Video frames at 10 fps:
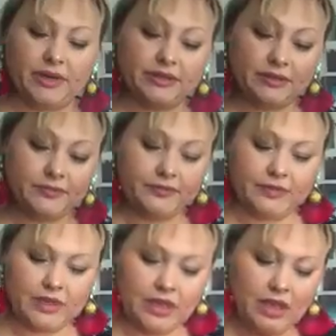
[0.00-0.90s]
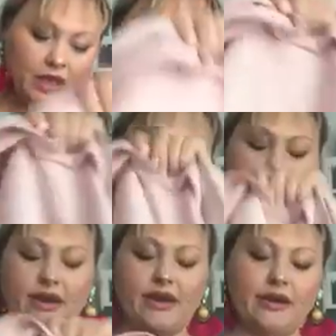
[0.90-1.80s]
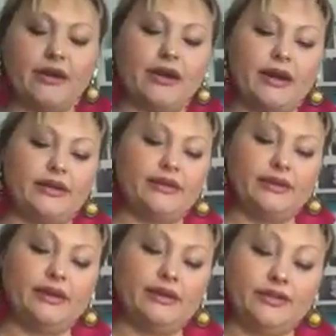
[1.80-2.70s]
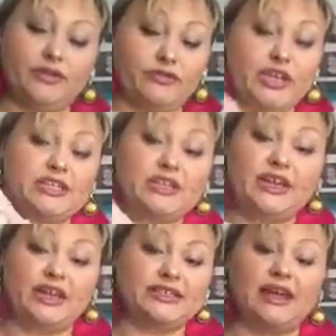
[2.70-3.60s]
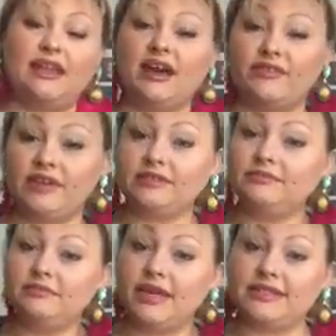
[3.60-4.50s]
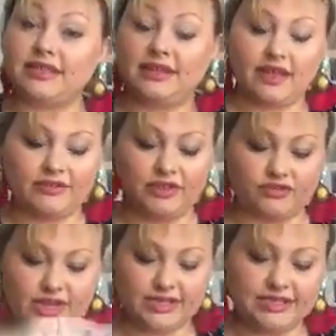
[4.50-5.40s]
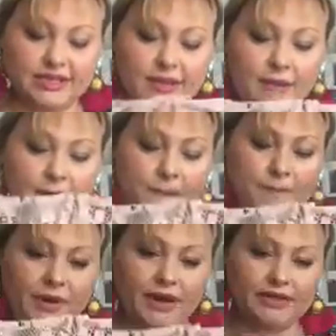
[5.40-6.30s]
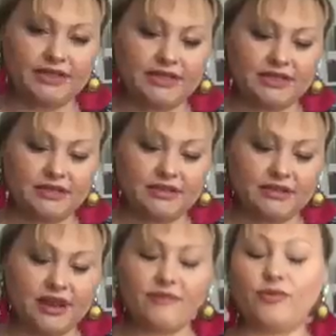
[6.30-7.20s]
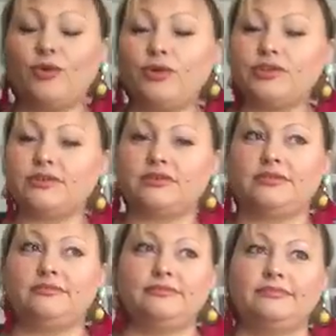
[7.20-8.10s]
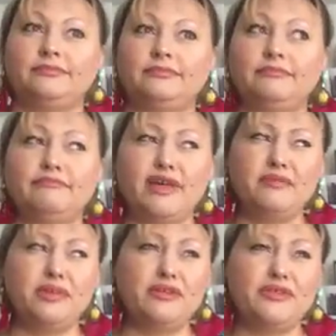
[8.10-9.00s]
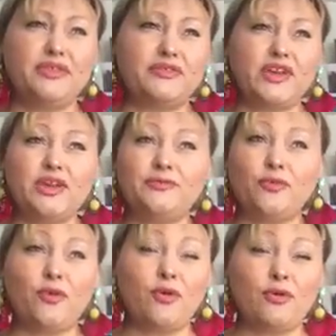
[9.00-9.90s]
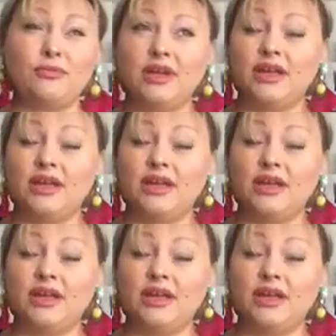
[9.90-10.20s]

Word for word: it, and the reason is I love it. It's a lovely dress, but I've got maybe 3, 4,